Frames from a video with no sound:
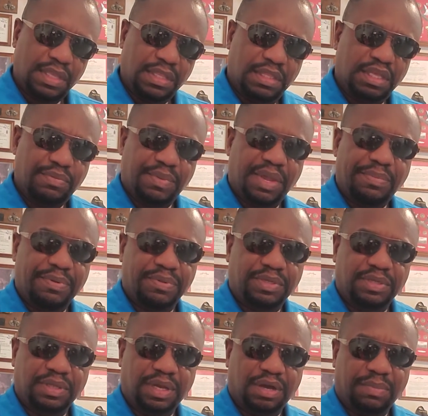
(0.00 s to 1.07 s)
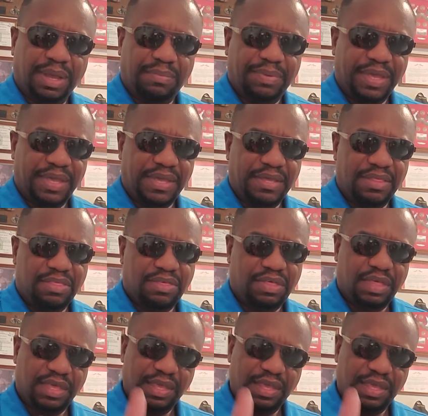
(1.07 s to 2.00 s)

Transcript: Look me up on my page.